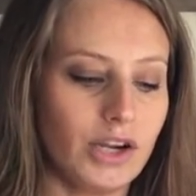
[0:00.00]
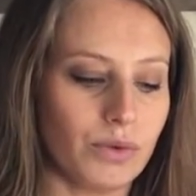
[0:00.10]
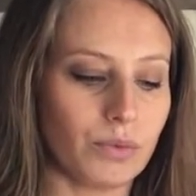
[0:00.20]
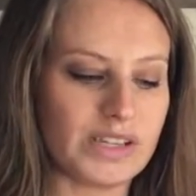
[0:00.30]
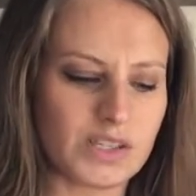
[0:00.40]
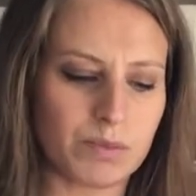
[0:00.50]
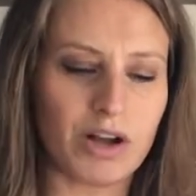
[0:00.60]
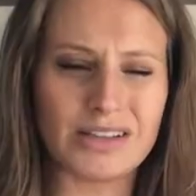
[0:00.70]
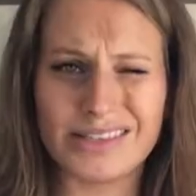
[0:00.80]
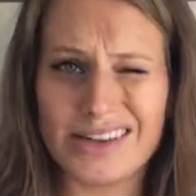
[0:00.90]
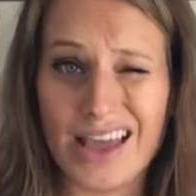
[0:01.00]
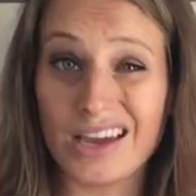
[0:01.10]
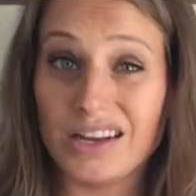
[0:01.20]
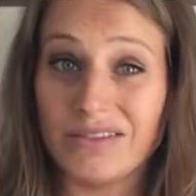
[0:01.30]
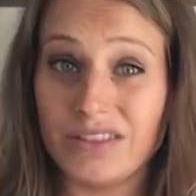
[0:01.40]
responds
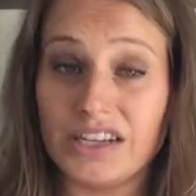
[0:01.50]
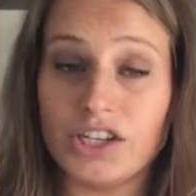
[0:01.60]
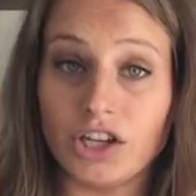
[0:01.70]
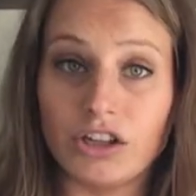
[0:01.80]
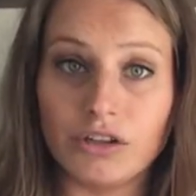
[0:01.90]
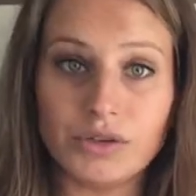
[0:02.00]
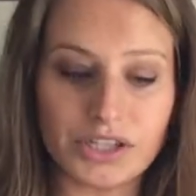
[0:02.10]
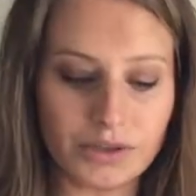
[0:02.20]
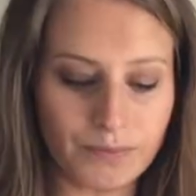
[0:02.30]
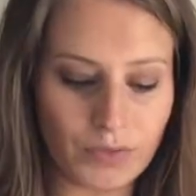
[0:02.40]
negatively to gluten,